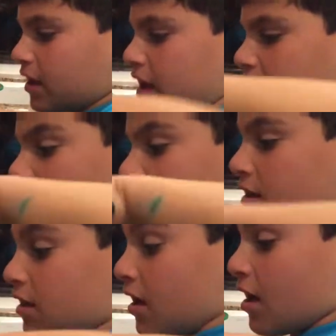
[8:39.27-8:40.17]
And
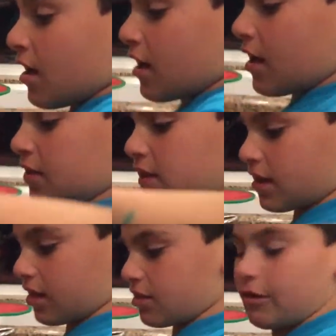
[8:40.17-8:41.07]

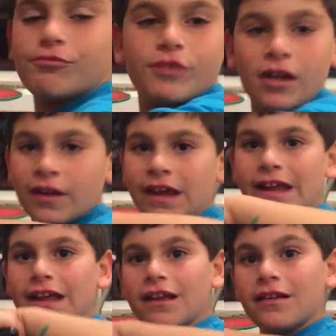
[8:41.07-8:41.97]
this is a
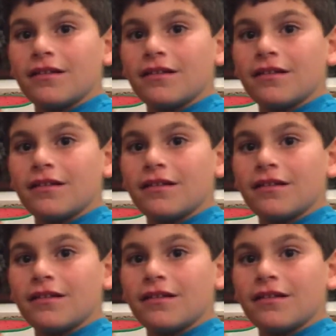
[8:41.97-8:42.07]
really